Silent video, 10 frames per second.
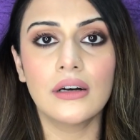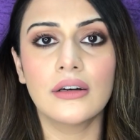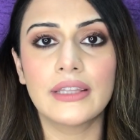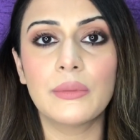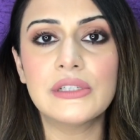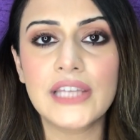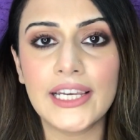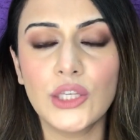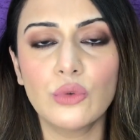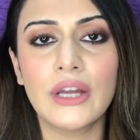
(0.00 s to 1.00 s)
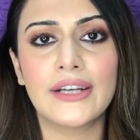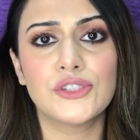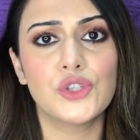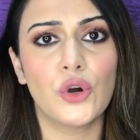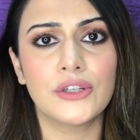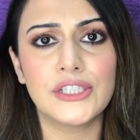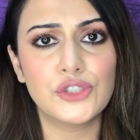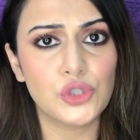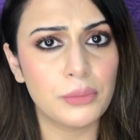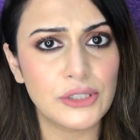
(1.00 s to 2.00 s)
they will tell you that your
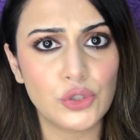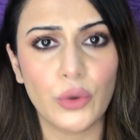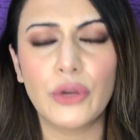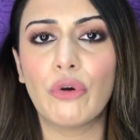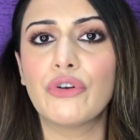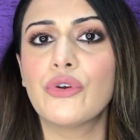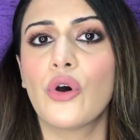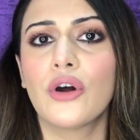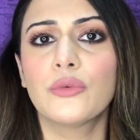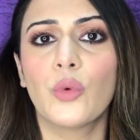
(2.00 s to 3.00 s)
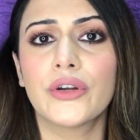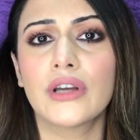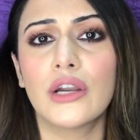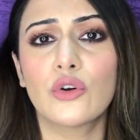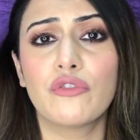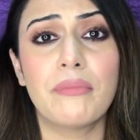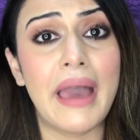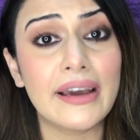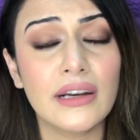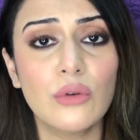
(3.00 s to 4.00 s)
teeth should be showing or not, what color of
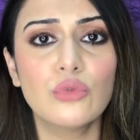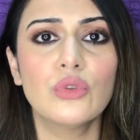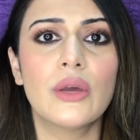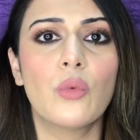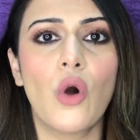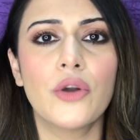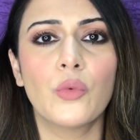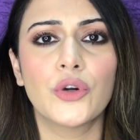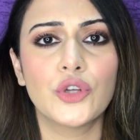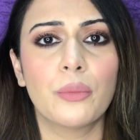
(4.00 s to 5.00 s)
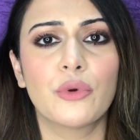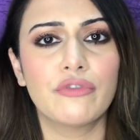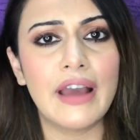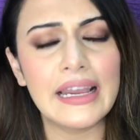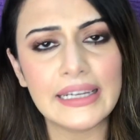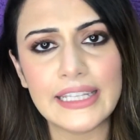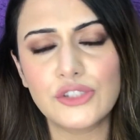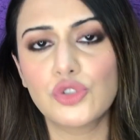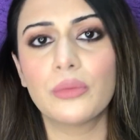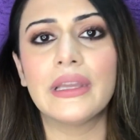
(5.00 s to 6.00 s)
background do they want, what your profile
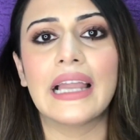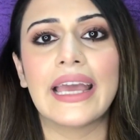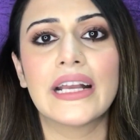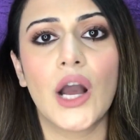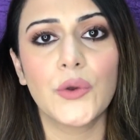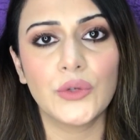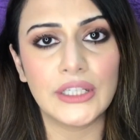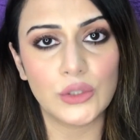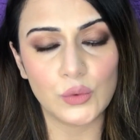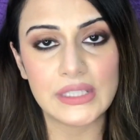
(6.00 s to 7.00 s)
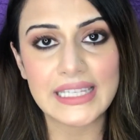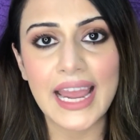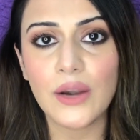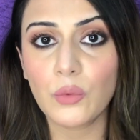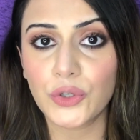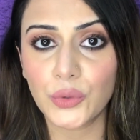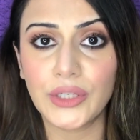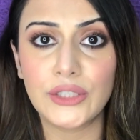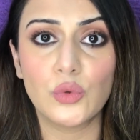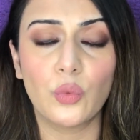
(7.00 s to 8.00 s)
needs to be like, how you need to stand, what you
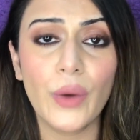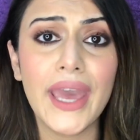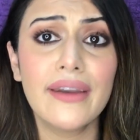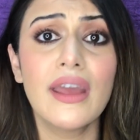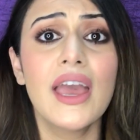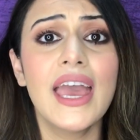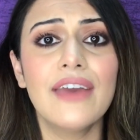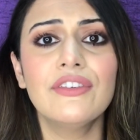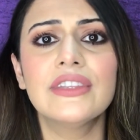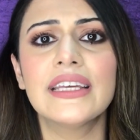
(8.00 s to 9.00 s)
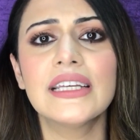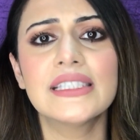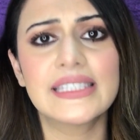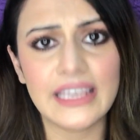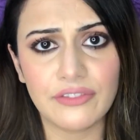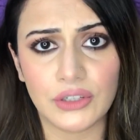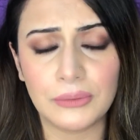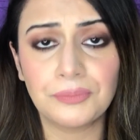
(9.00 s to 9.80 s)
need to wear. Everything is given.